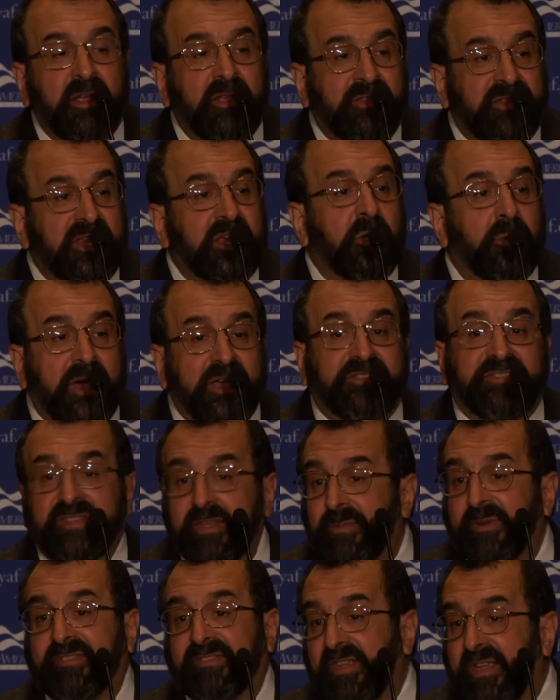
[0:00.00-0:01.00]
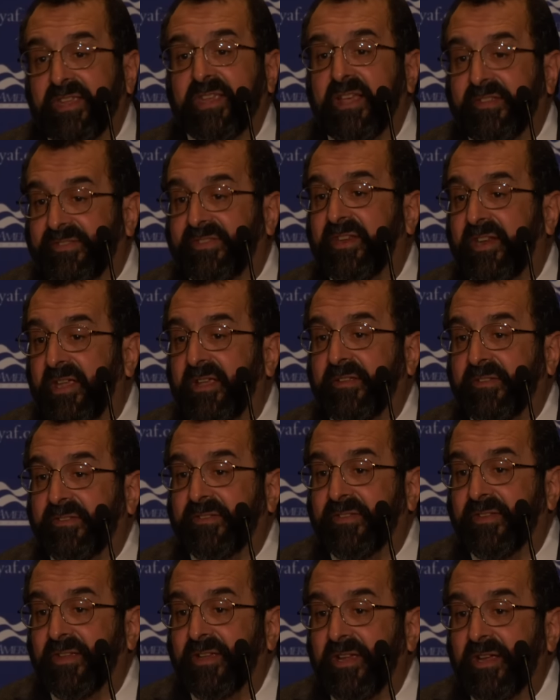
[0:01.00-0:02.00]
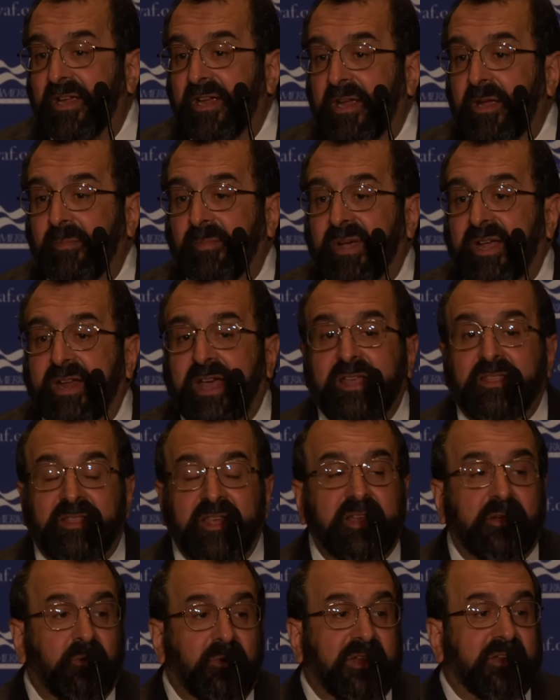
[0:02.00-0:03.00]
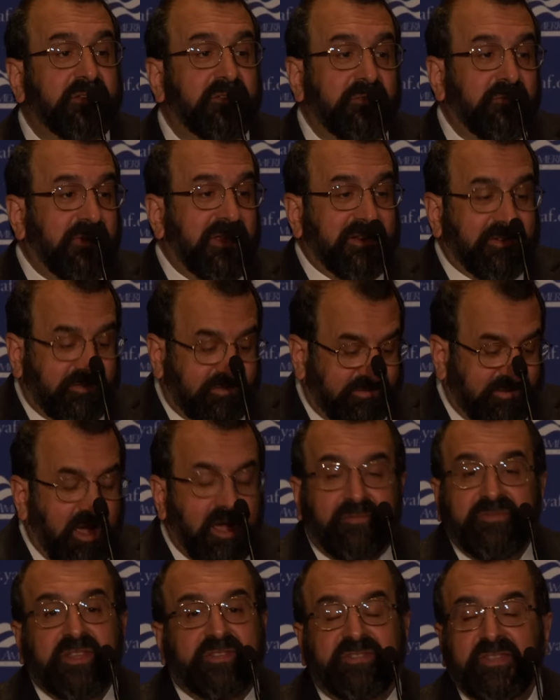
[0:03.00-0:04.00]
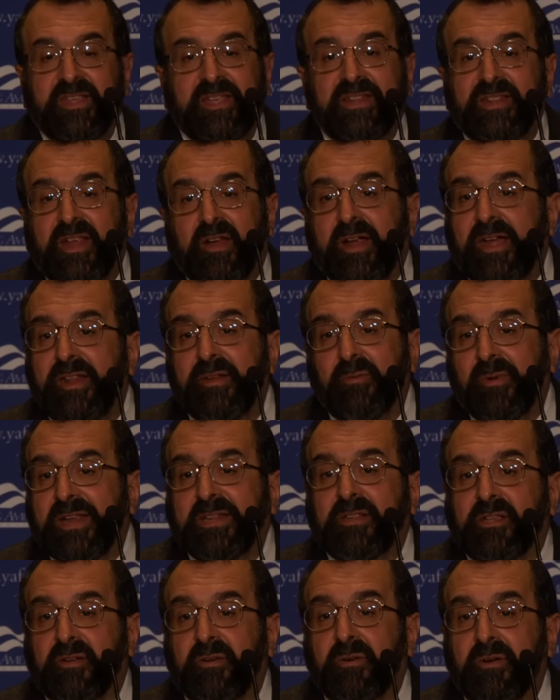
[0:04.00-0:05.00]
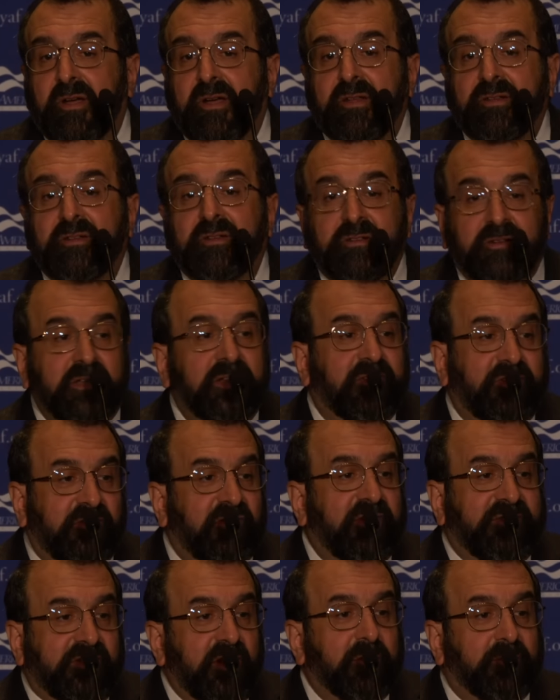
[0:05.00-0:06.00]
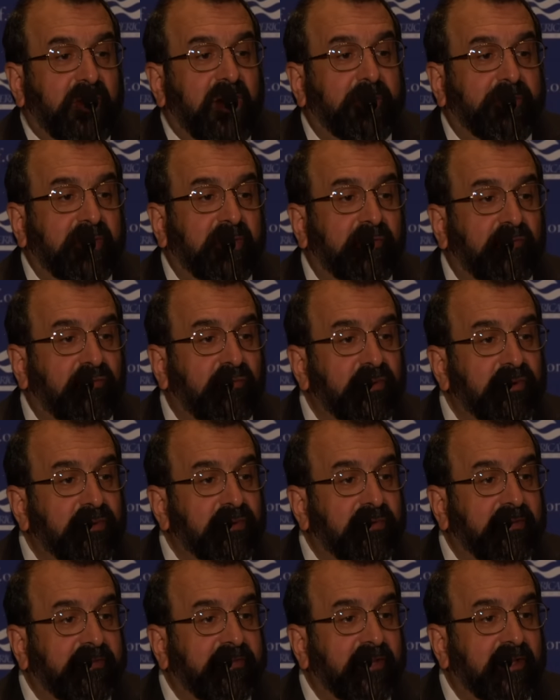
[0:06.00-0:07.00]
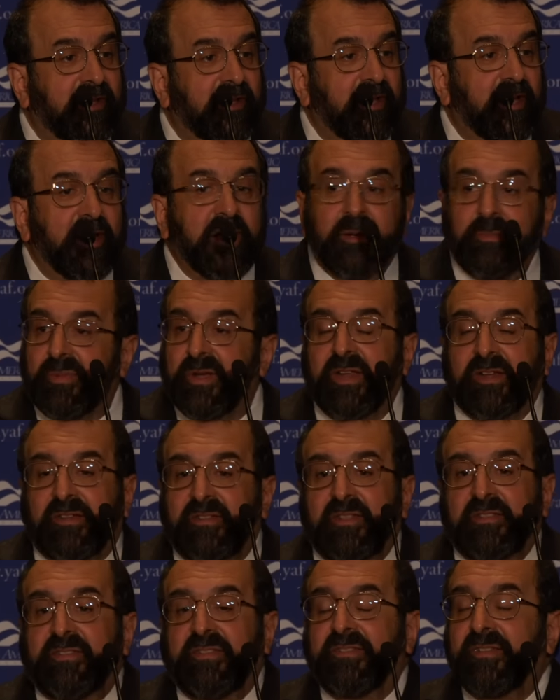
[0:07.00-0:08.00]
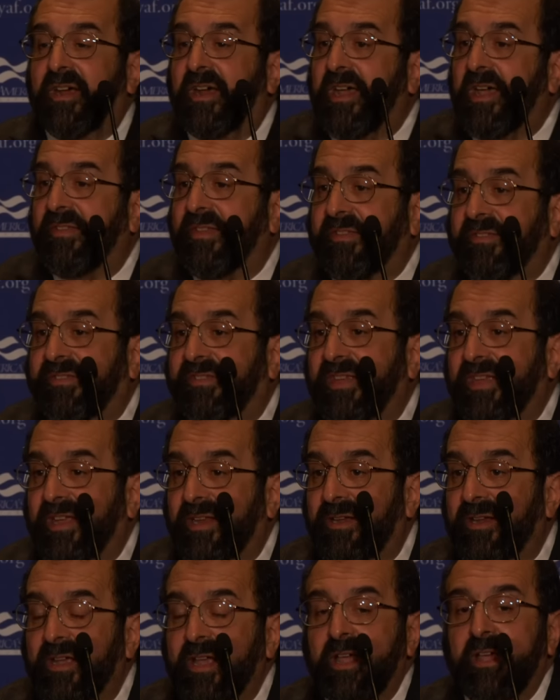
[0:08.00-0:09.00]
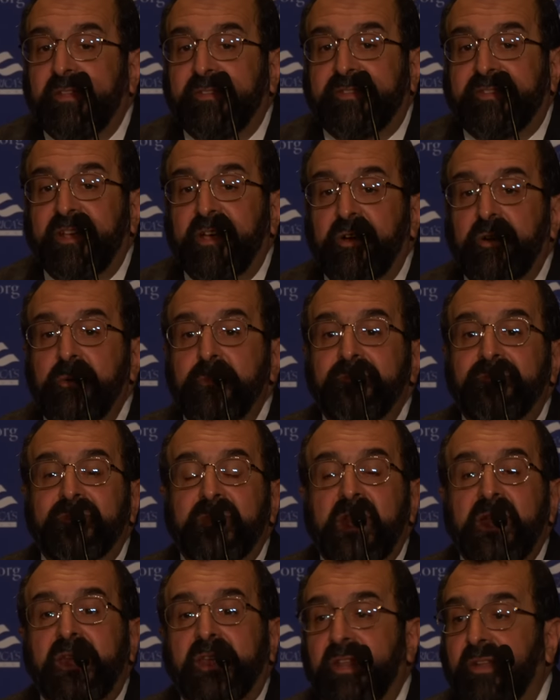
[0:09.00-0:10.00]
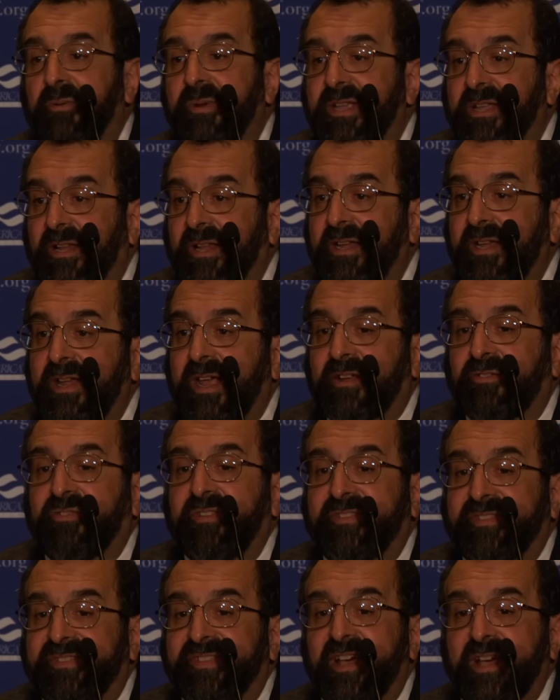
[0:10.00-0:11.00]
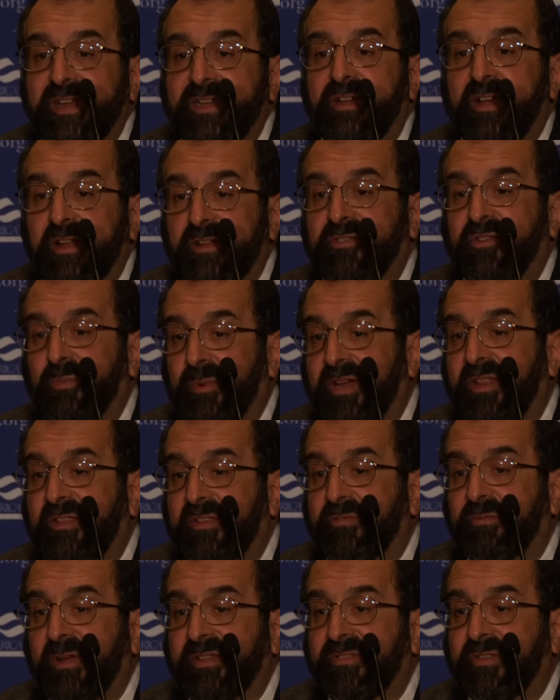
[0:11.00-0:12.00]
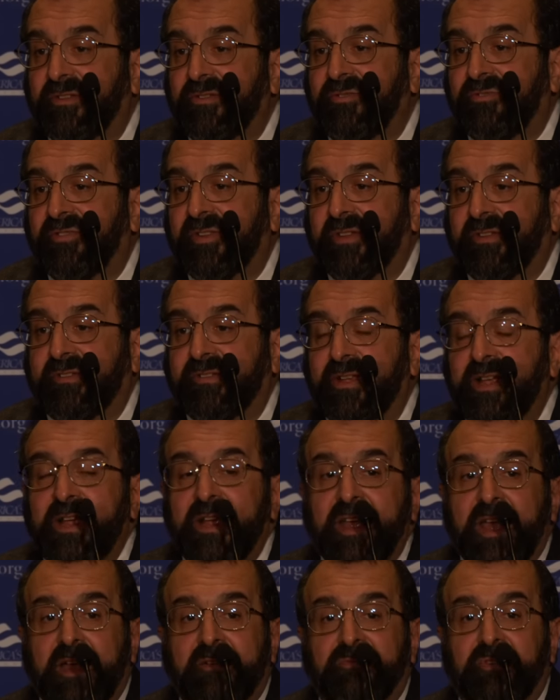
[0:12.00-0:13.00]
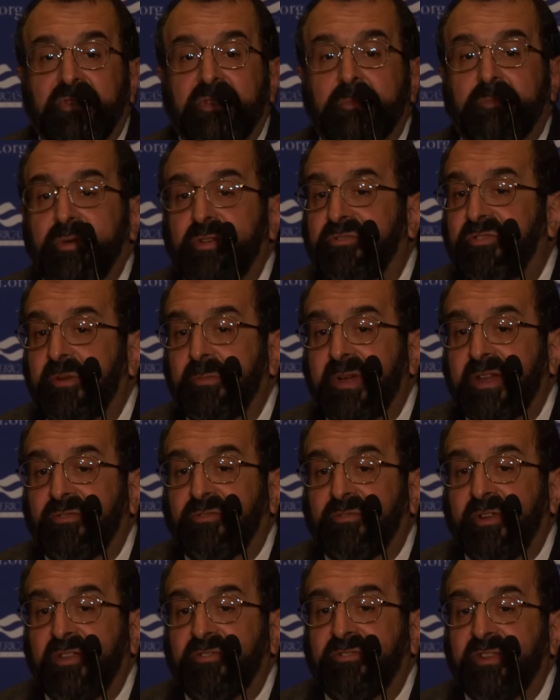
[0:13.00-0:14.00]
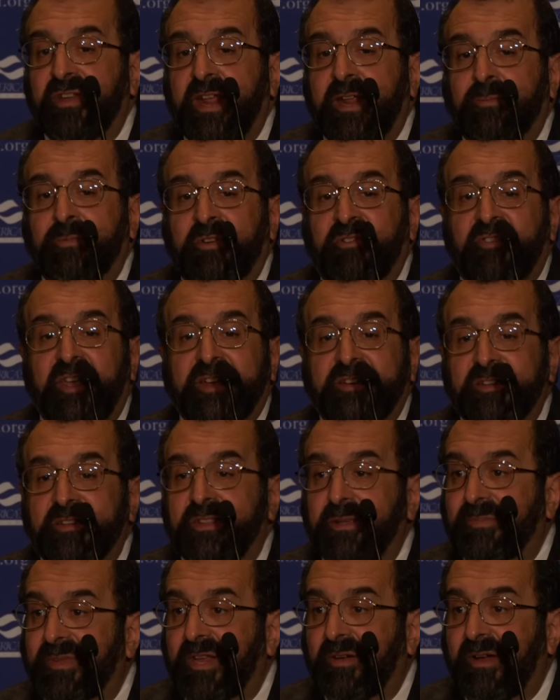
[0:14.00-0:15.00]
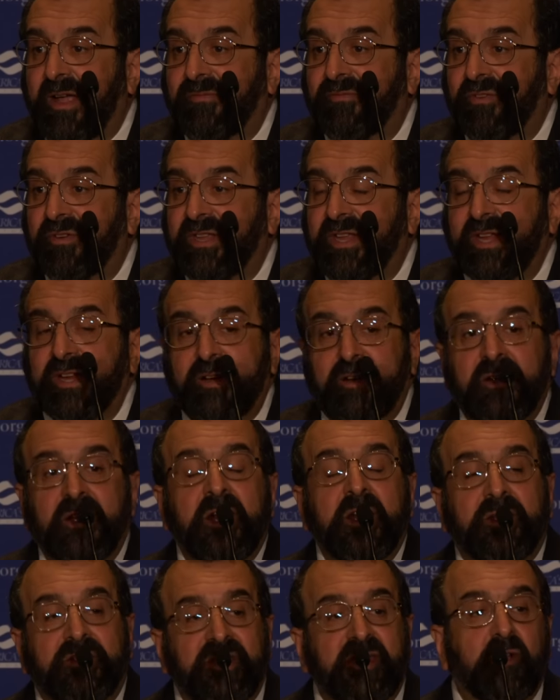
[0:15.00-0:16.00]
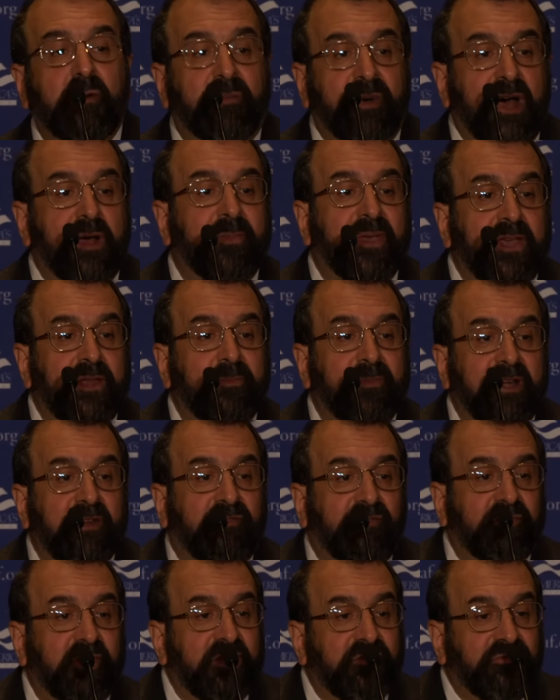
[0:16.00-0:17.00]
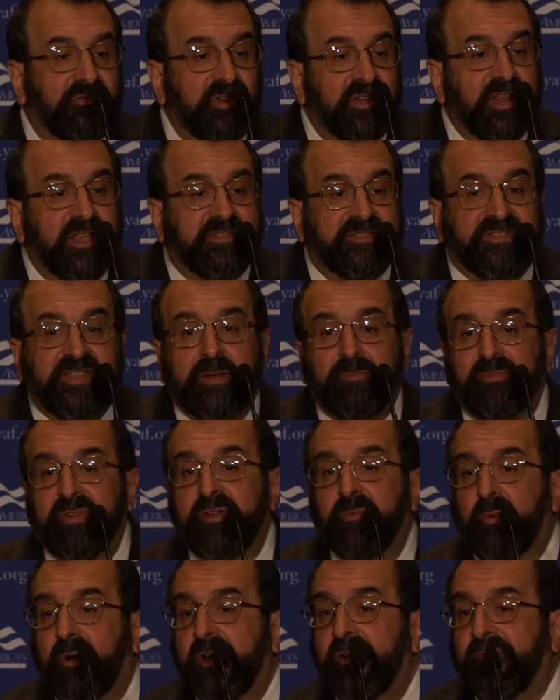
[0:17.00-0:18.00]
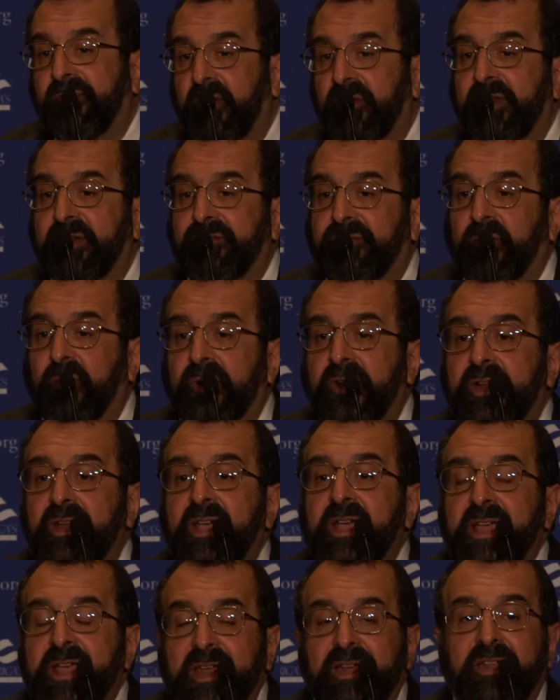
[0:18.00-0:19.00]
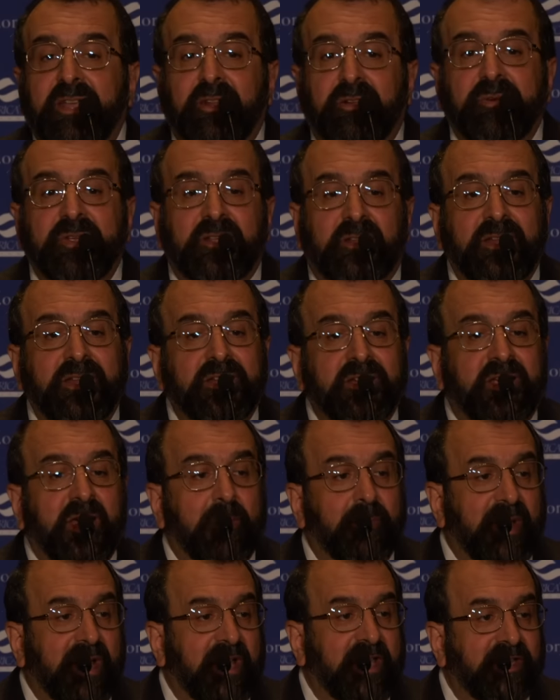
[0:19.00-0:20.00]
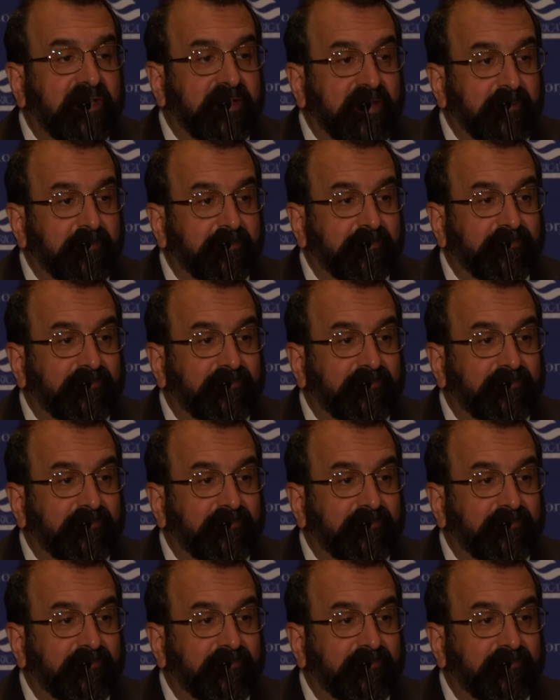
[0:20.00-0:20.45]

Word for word: The OIC would say, yes, it is but I think, well, it's obviously in there. I didn't write the Quran. It's just unpopular truths. But this is not how they see it. So Hillary Clinton actually signed on to one of these resolutions. After the Bush administration had rejected them year after year, the Obama administration accepted one, voted for it, and Hillary Clinton got behind it.